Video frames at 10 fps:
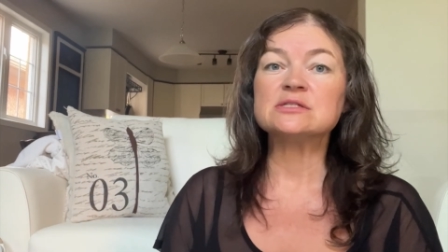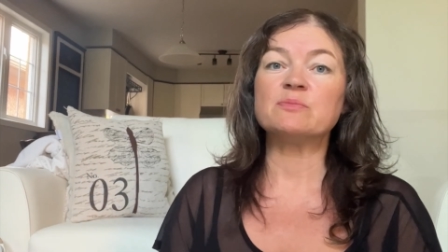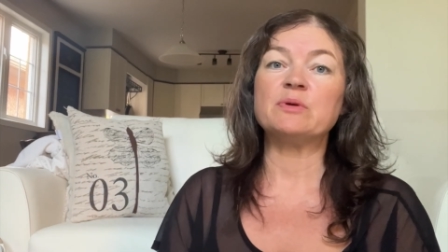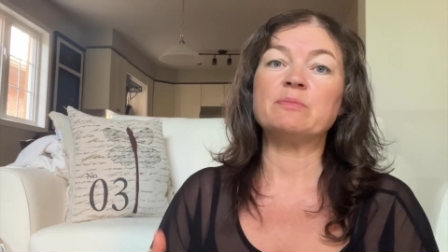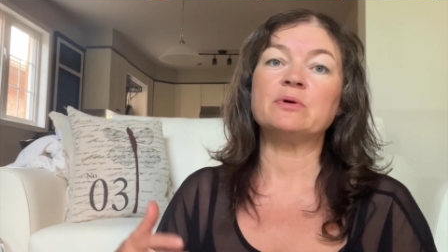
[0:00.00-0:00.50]
Some
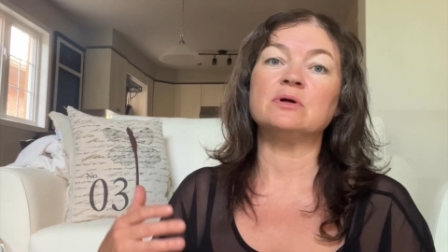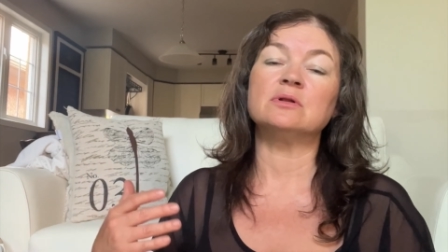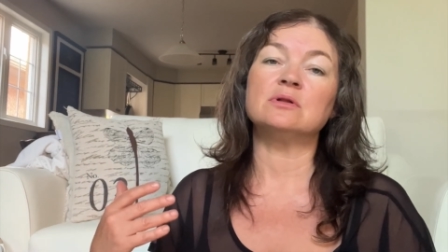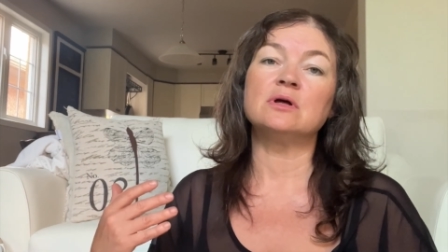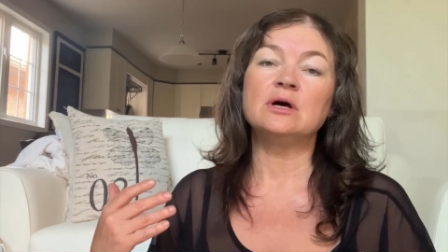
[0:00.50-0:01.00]

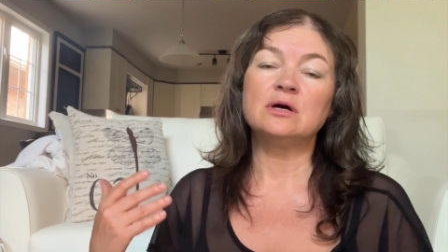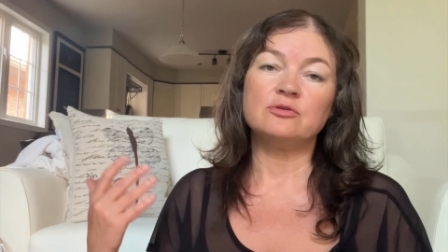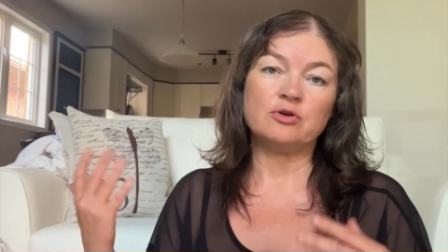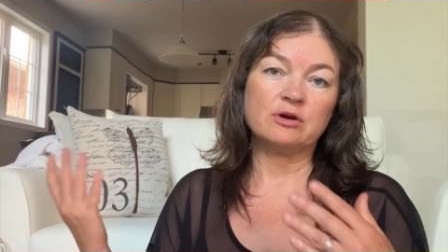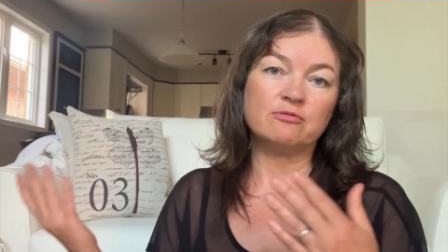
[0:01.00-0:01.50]
people
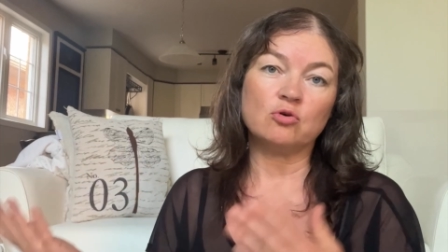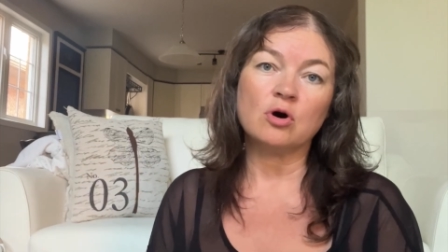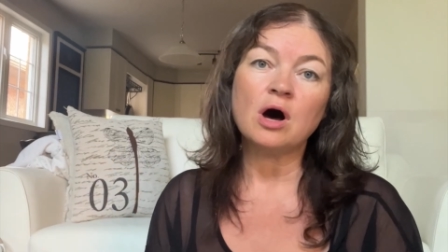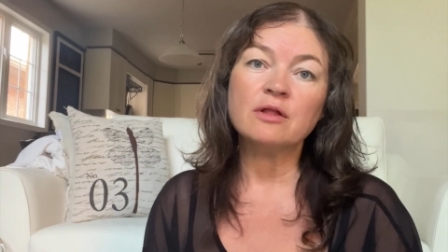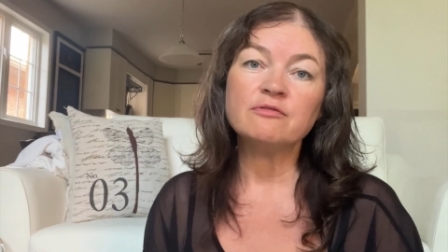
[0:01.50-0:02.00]
drink for
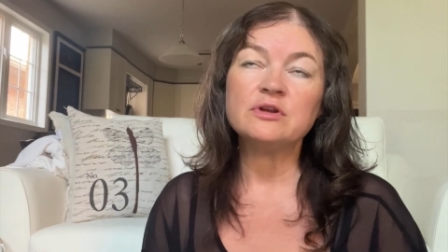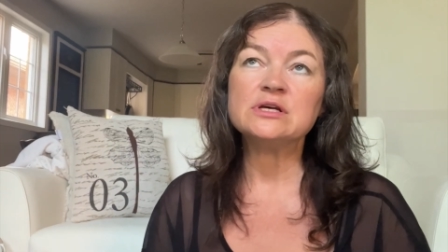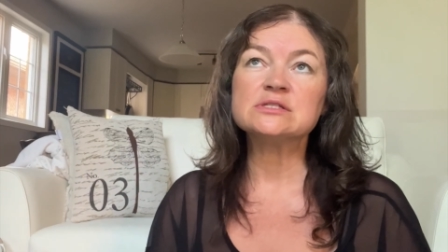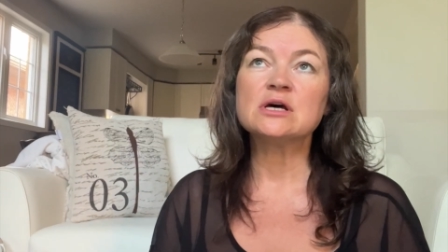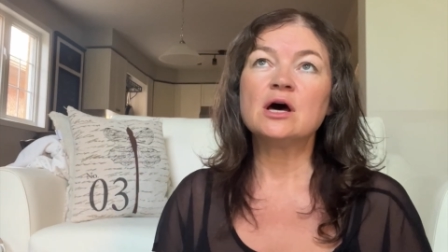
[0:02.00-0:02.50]

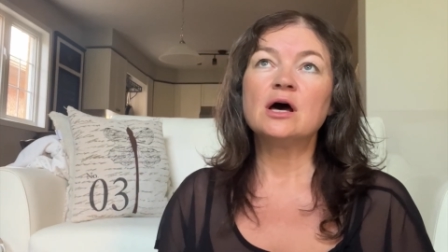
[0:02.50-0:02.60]
confidence.